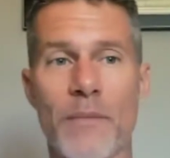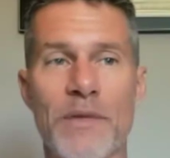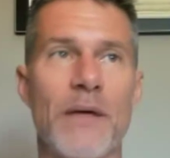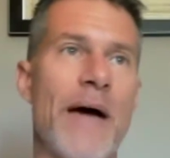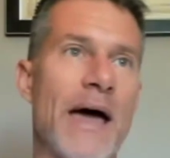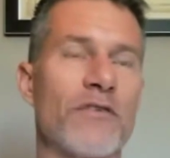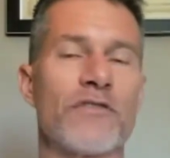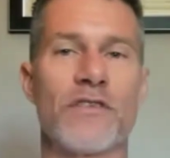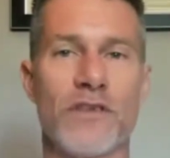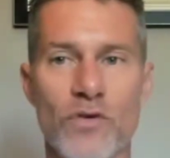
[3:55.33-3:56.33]
I mean, it matters
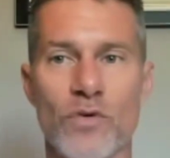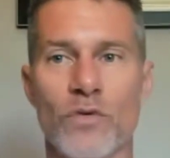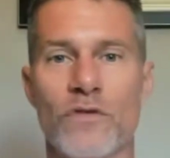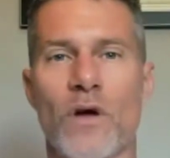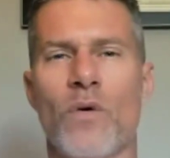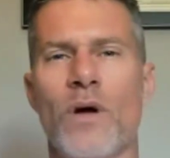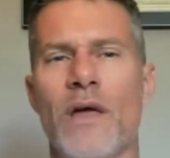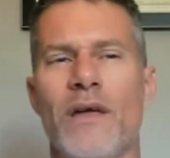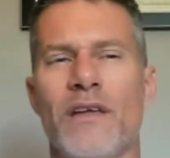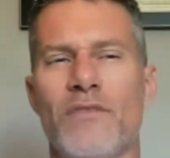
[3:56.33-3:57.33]
to you. So
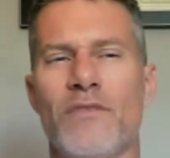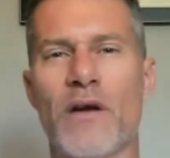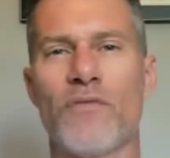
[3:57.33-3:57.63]
it's better